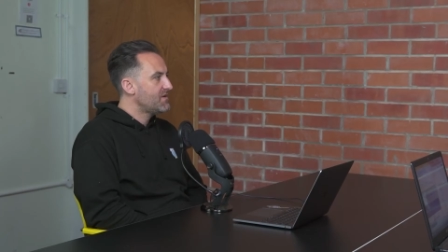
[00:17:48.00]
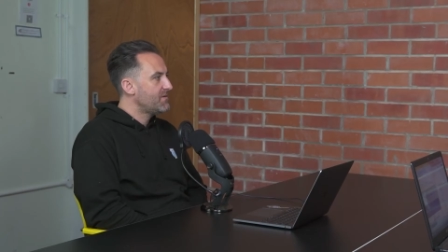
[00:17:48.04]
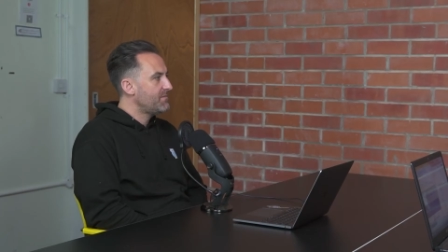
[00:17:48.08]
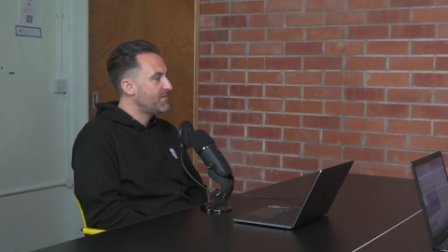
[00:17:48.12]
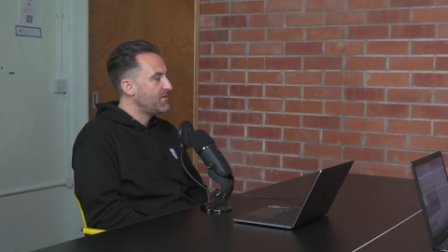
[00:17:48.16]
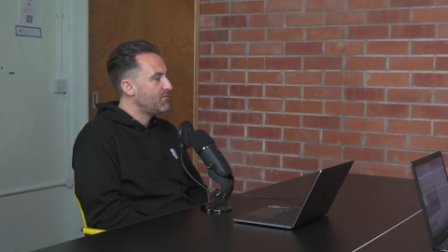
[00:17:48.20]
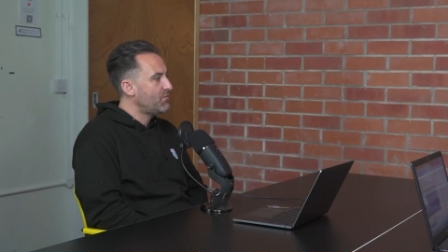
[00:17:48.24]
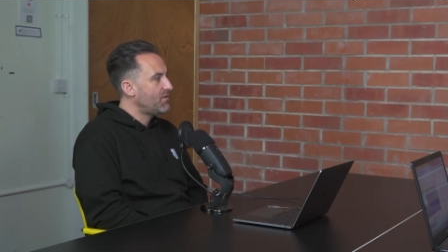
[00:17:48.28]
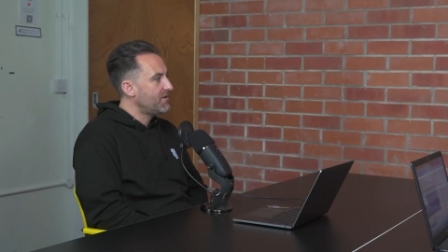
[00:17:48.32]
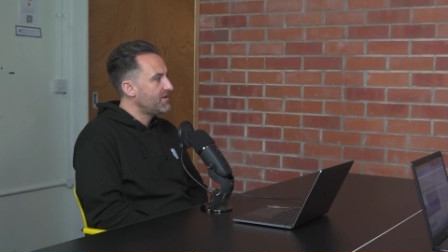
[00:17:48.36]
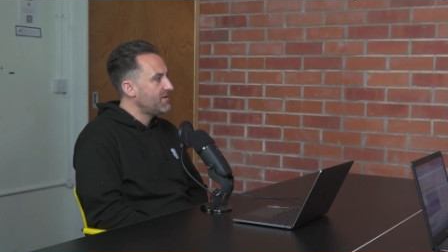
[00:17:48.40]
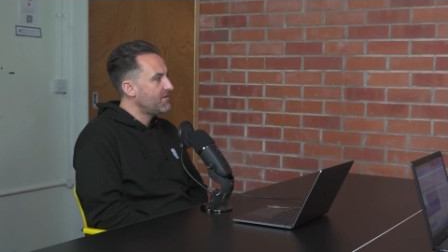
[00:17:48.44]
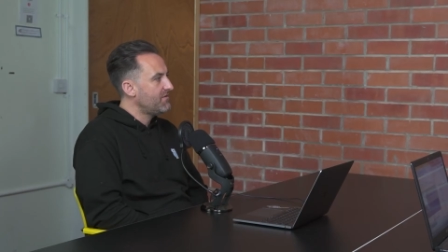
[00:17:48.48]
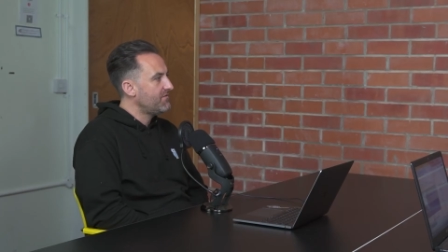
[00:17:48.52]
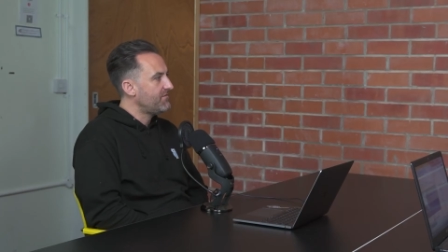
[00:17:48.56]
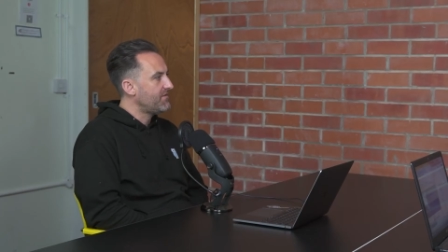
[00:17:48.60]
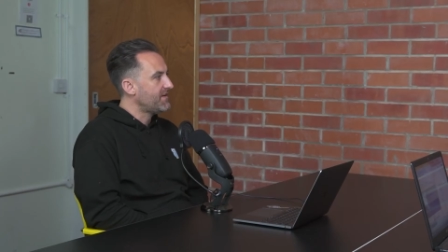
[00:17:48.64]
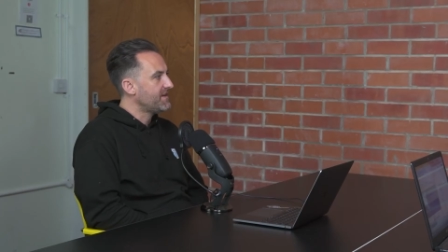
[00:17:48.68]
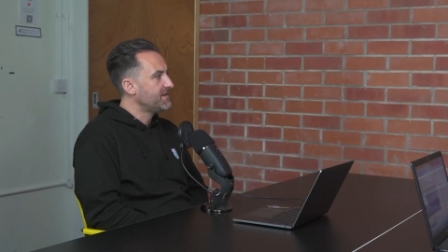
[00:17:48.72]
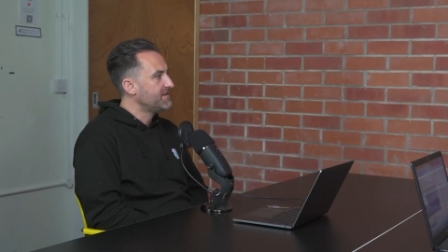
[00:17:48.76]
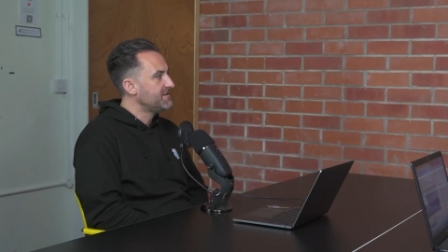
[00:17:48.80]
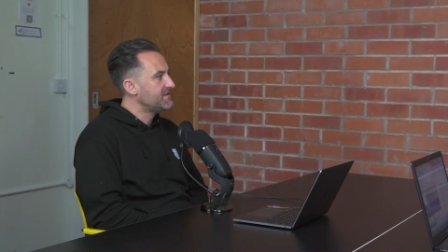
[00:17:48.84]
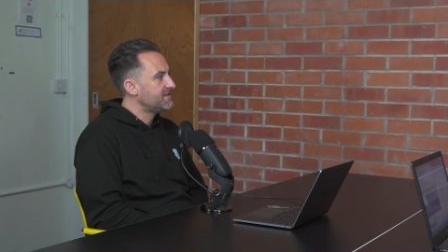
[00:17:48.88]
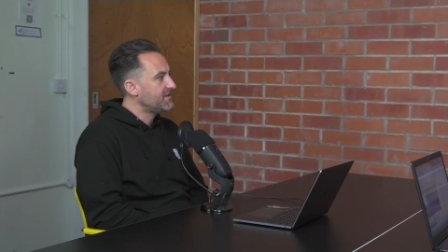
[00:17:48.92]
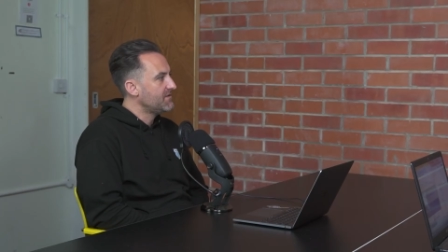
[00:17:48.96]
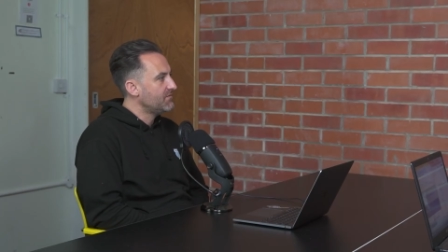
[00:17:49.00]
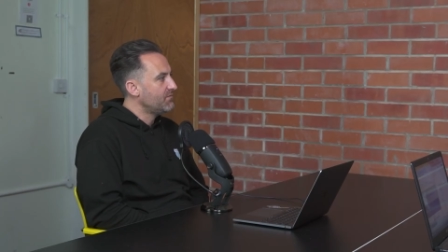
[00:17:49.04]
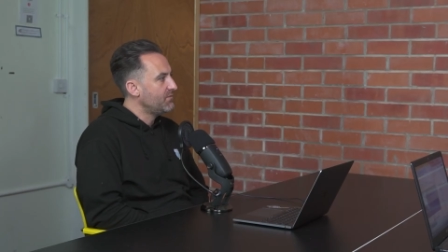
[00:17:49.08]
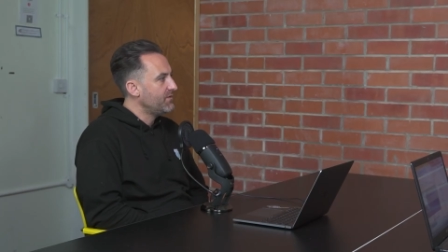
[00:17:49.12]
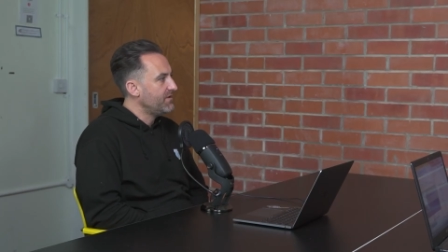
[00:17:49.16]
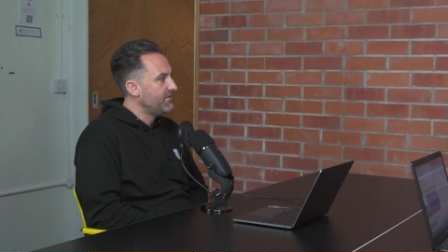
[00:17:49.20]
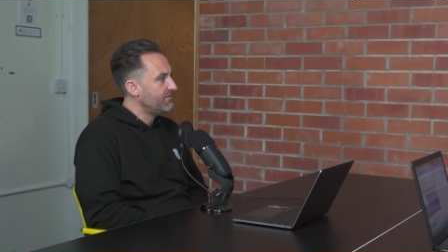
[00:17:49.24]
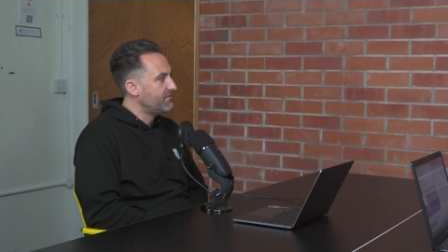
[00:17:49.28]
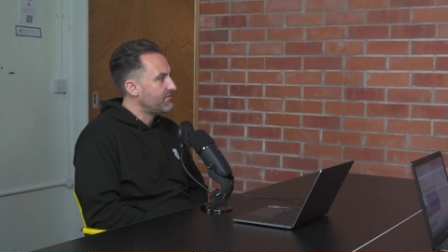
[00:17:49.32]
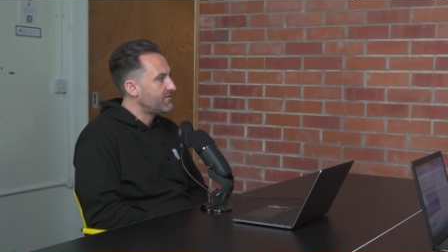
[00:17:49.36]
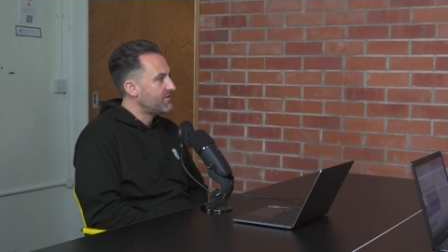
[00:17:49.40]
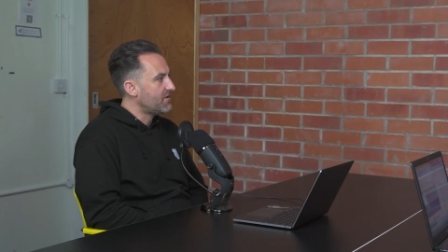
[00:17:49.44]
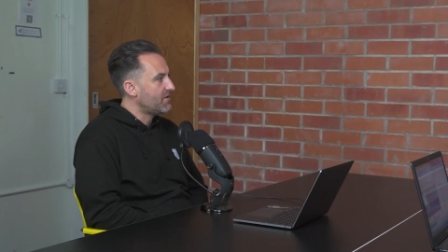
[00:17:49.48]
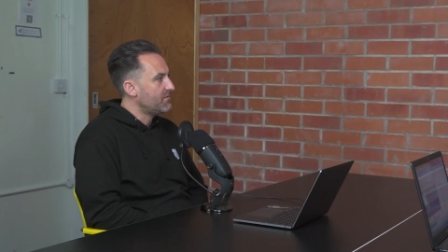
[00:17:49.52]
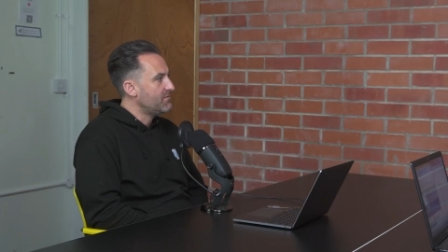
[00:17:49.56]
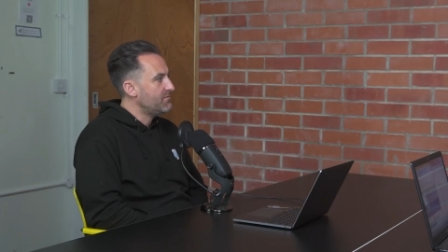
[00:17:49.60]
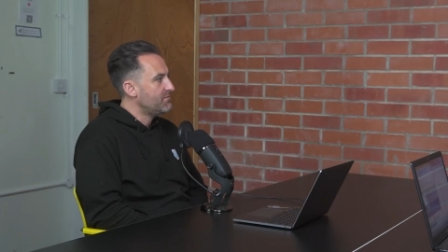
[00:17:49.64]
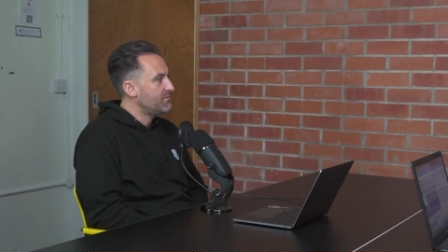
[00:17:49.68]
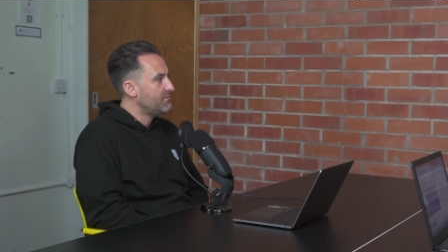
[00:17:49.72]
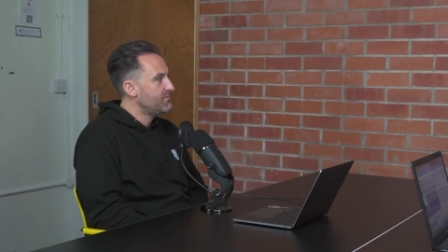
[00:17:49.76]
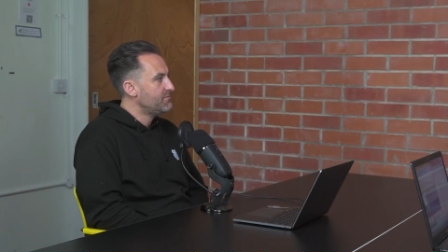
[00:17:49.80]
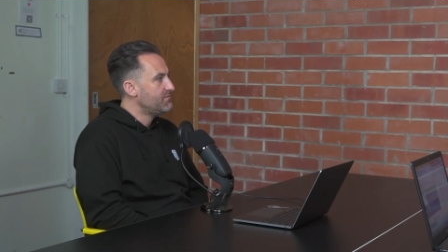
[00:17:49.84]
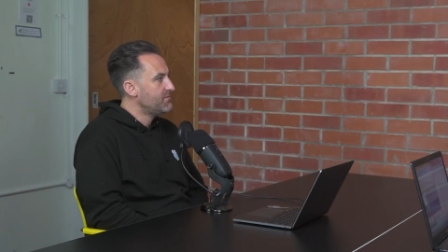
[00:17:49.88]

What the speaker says: mean, one of the things that we've done